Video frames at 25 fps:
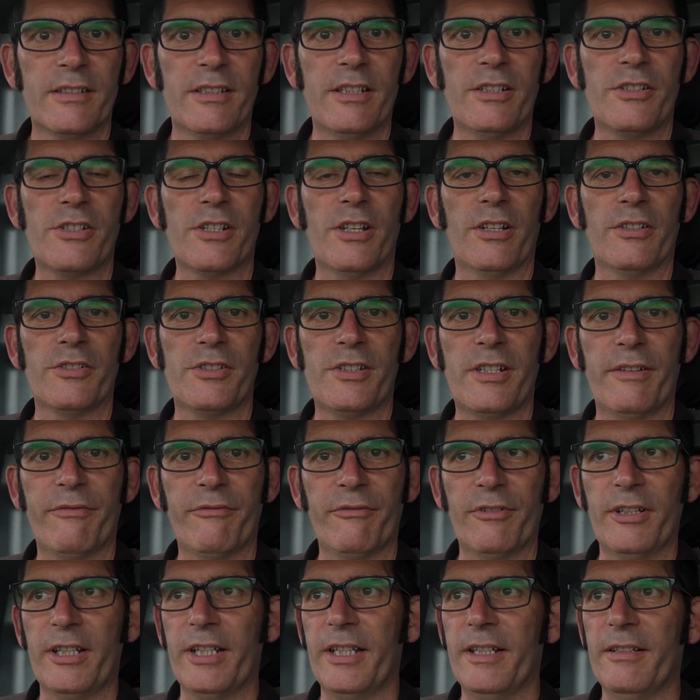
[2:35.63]
you charge
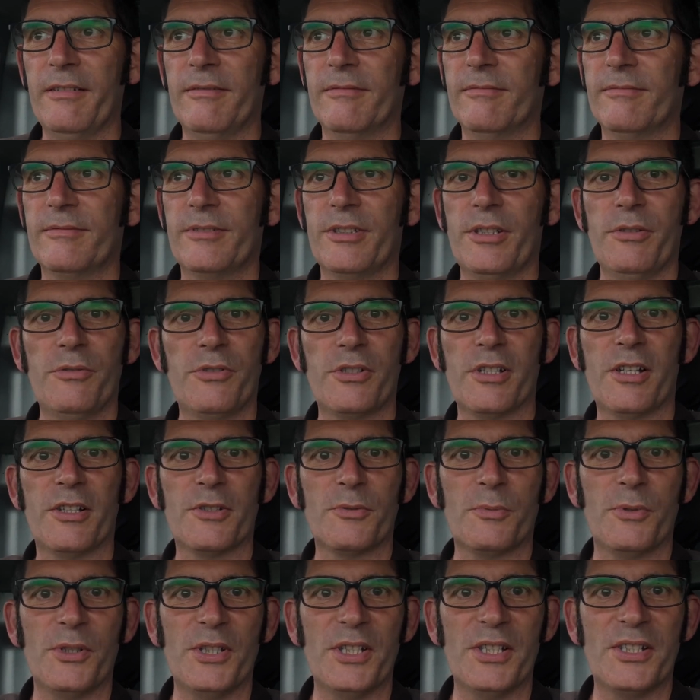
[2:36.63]
differently, and you
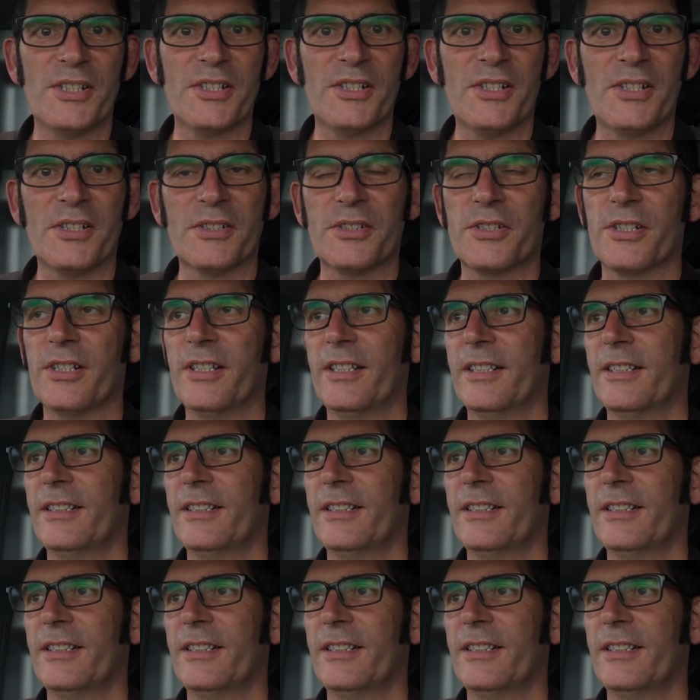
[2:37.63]
charge what you charge.